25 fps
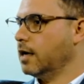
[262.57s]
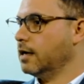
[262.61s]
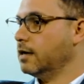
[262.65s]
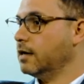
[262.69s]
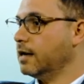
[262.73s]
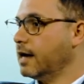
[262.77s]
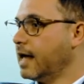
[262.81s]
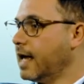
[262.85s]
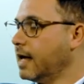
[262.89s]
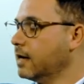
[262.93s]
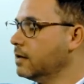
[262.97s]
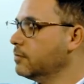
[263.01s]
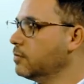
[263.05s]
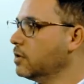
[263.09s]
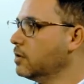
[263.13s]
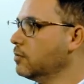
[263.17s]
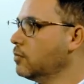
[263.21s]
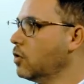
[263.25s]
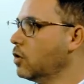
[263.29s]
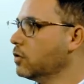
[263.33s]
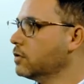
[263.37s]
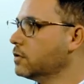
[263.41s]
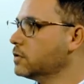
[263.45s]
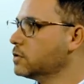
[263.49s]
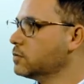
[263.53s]
And in animal
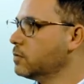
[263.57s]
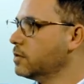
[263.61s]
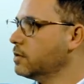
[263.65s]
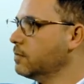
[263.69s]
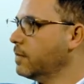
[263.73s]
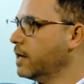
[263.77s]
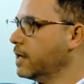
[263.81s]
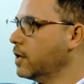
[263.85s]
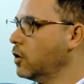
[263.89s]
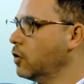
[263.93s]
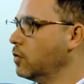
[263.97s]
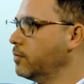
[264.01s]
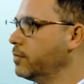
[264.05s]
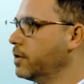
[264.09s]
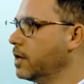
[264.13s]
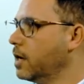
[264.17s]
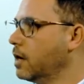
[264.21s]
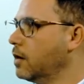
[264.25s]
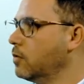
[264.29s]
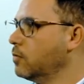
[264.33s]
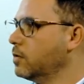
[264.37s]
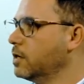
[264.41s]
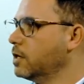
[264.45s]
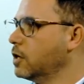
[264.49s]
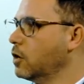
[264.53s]
models with
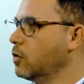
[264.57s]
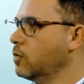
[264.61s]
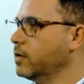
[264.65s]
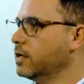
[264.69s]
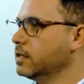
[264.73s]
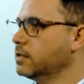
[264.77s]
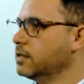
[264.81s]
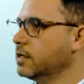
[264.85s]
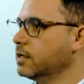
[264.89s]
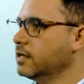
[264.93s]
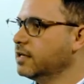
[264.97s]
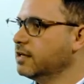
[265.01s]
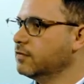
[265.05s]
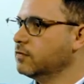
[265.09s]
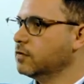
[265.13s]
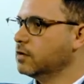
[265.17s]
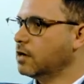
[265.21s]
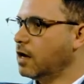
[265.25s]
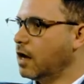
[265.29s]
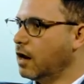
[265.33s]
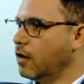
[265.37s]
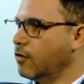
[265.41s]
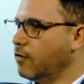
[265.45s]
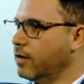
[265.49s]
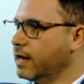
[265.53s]
myopia, we know it can
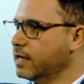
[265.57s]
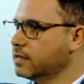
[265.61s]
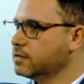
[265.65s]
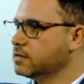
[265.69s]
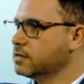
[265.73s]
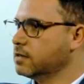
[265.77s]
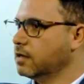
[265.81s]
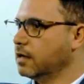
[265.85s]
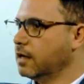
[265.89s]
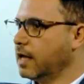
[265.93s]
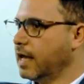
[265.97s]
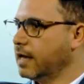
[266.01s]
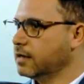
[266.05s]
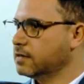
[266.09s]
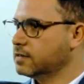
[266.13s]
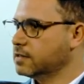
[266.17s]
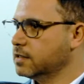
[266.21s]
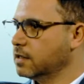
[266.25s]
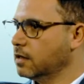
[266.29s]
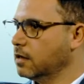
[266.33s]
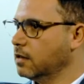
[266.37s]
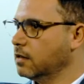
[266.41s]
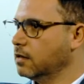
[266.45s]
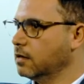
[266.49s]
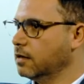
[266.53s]
even arrest
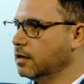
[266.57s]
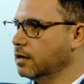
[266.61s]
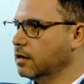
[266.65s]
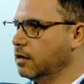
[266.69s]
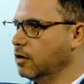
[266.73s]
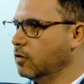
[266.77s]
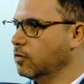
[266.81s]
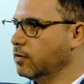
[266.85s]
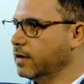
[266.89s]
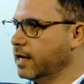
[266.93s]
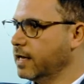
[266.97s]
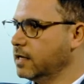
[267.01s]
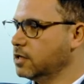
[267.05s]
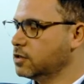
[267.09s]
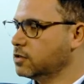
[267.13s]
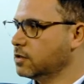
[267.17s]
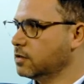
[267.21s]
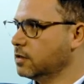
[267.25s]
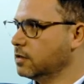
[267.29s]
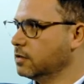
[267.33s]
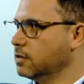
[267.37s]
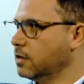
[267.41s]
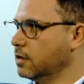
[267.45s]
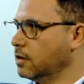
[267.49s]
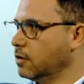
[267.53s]
axial
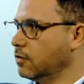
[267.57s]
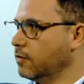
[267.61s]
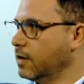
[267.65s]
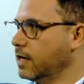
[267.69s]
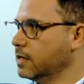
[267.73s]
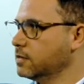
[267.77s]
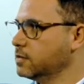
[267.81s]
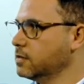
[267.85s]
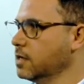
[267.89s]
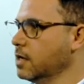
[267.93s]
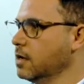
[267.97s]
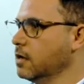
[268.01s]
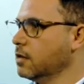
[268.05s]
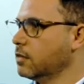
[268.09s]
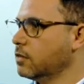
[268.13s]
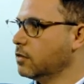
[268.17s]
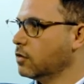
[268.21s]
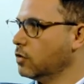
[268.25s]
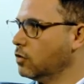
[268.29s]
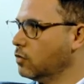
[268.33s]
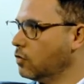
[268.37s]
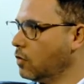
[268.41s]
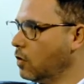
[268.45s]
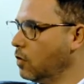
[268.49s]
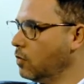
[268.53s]
elongation. It can arrest
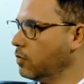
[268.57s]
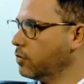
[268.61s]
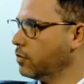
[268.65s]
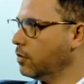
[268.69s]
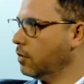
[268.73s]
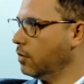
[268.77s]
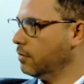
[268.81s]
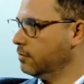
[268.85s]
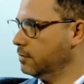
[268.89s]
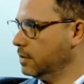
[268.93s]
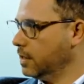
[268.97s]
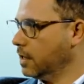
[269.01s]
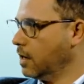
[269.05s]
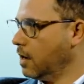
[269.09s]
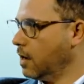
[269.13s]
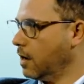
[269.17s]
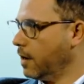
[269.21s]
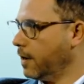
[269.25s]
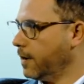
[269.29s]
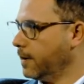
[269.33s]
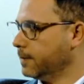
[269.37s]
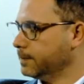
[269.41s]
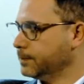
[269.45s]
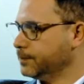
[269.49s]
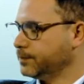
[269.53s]
the growth of the
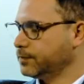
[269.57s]
eye.